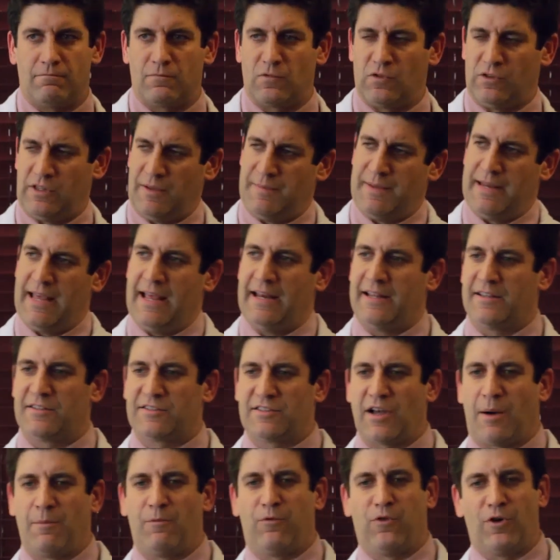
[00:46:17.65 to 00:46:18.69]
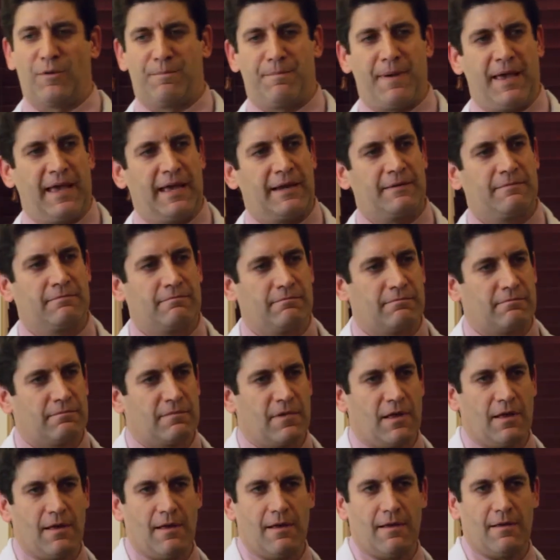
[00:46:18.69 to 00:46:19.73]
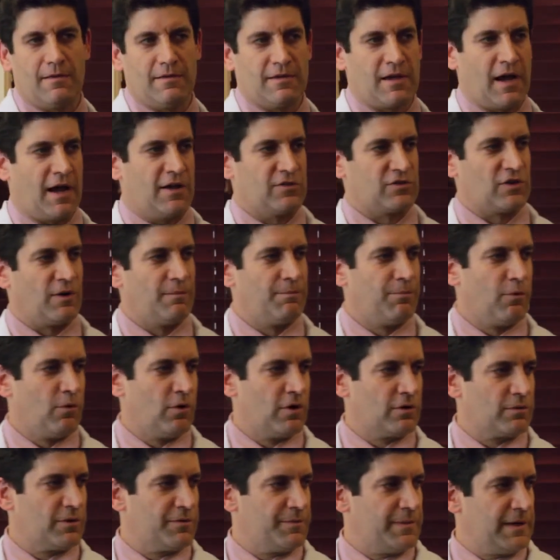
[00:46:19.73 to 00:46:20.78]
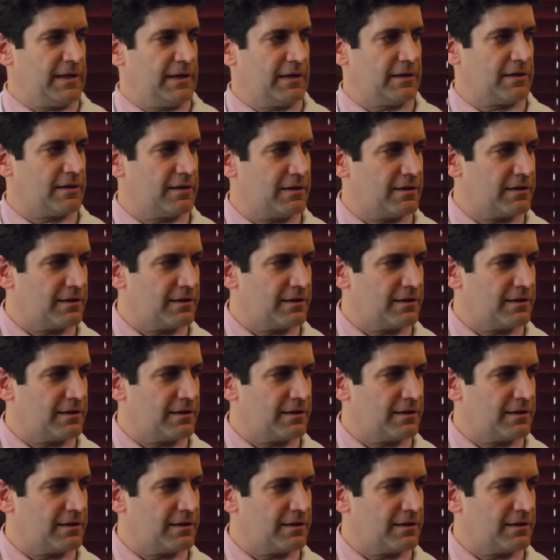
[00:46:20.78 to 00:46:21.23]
eliminating some foot pain. You guys on board with me?